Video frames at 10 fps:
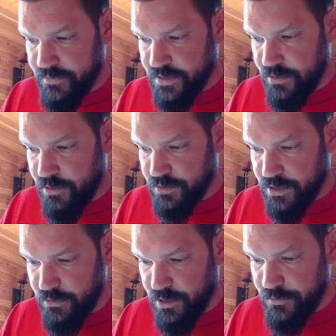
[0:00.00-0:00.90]
so I already have
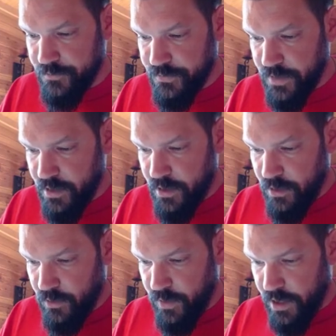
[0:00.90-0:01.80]
0, 0.
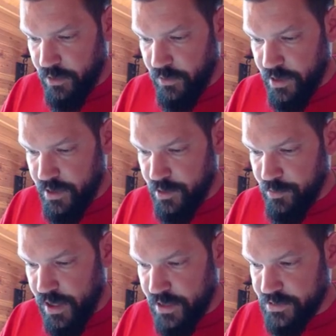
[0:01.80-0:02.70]
When I go
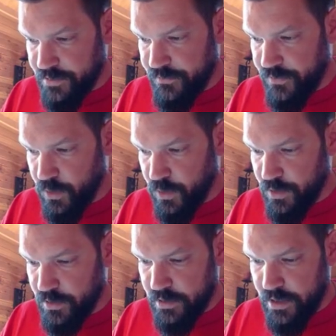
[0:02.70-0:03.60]
out here to positive
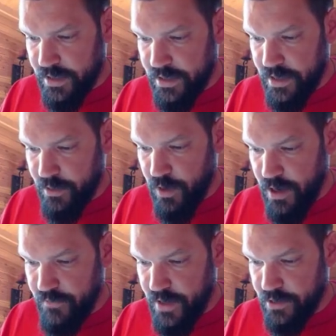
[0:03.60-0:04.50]
4, I get
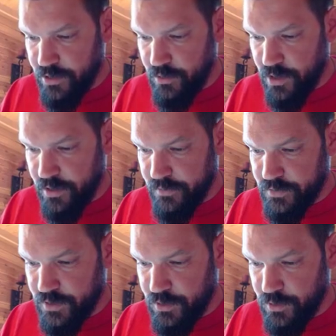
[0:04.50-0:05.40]
a y value
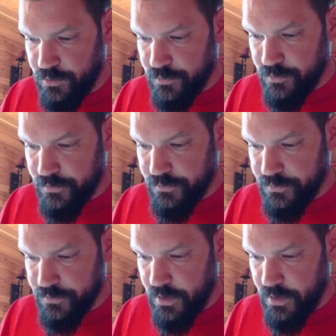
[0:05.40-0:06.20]
of 2.